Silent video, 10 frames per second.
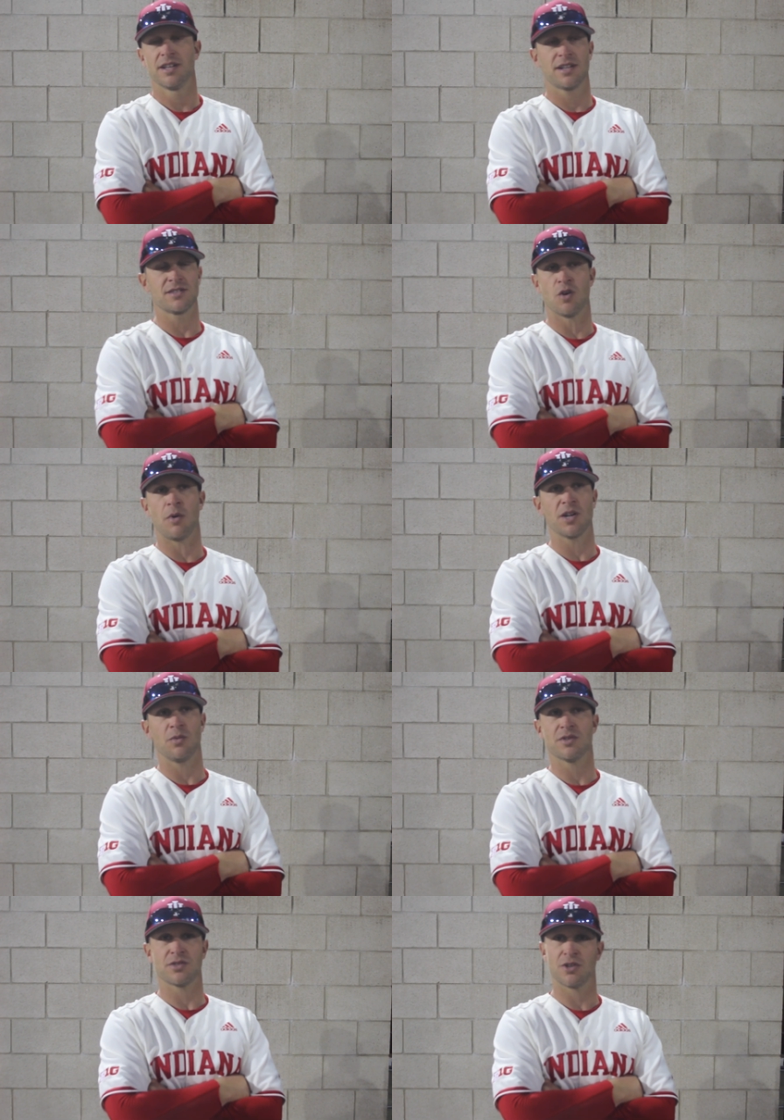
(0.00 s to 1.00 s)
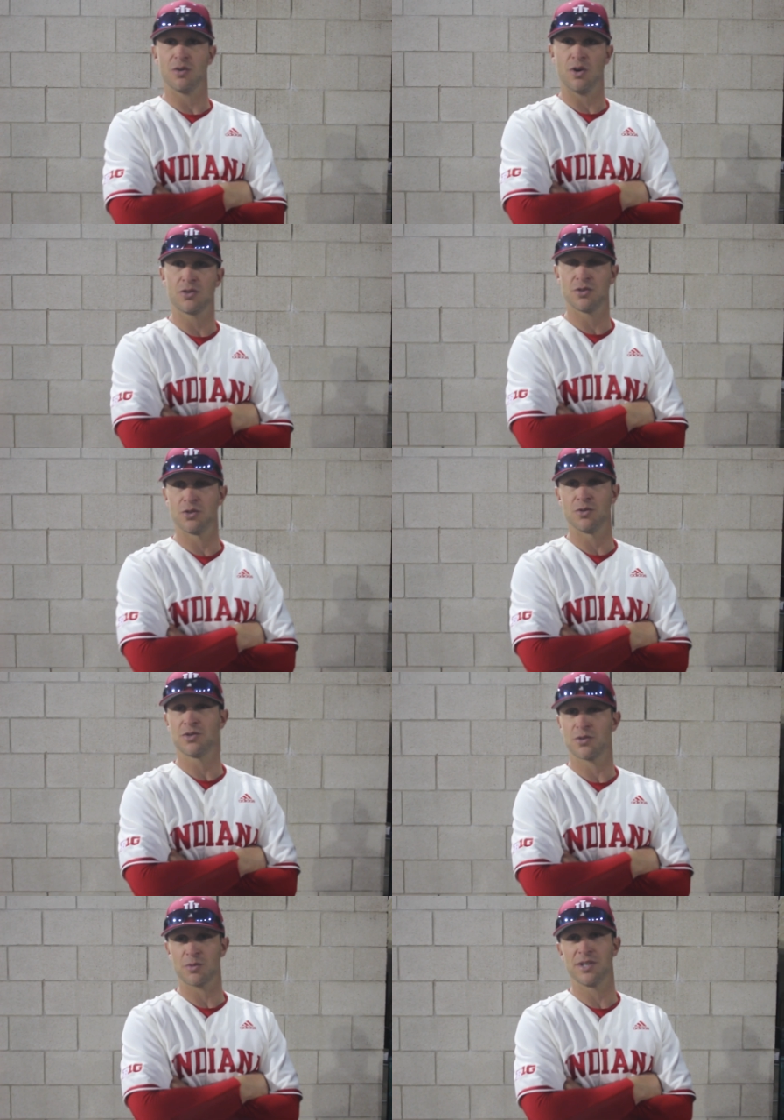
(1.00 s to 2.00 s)
because nobody wants to go 0-2 to
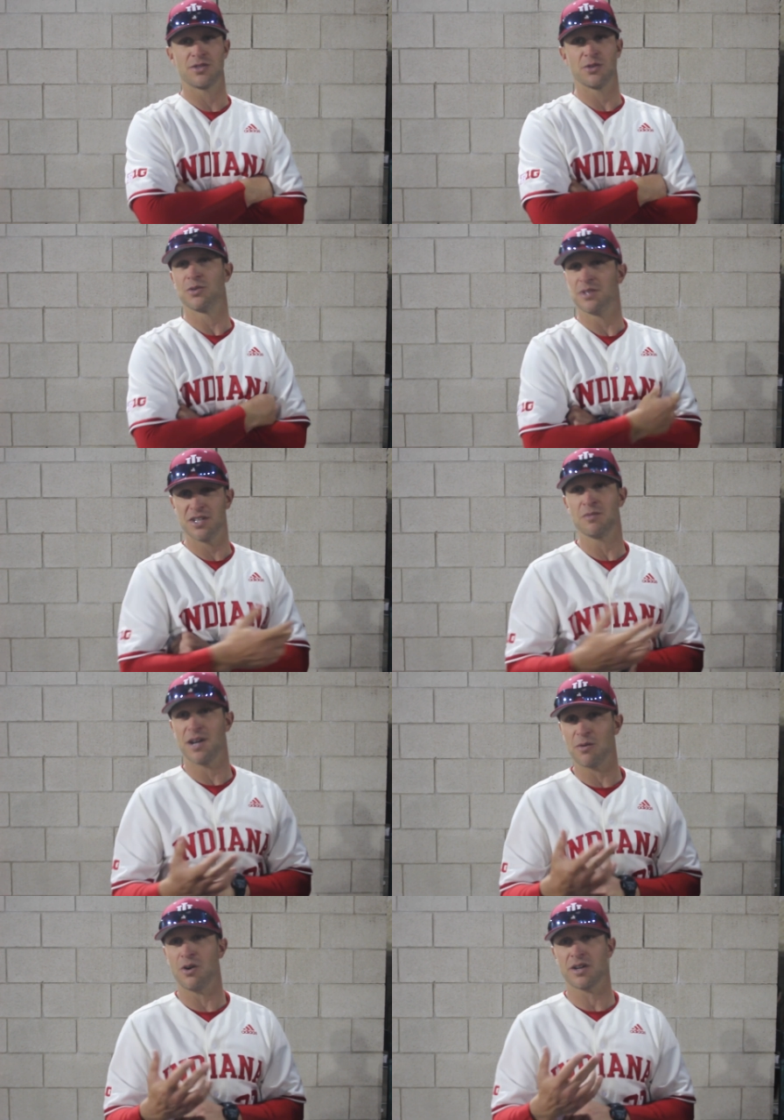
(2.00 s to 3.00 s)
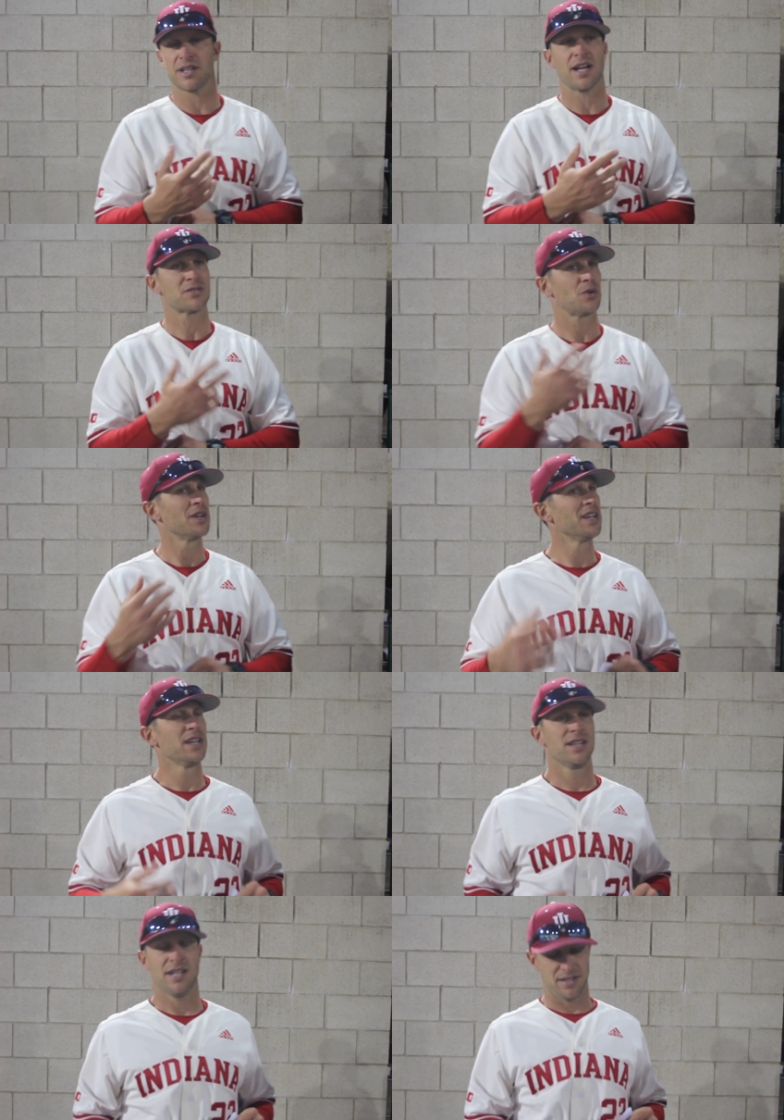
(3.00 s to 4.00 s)
3-2, and then he might walk a guy. So
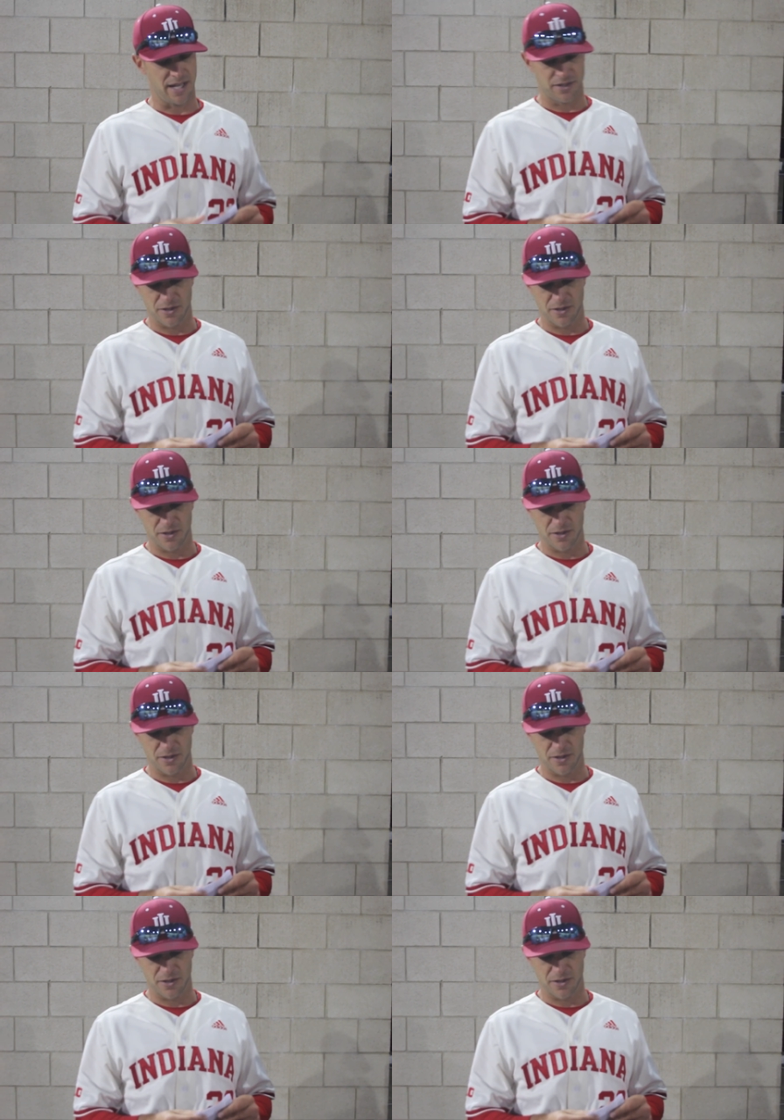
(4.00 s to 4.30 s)
it's like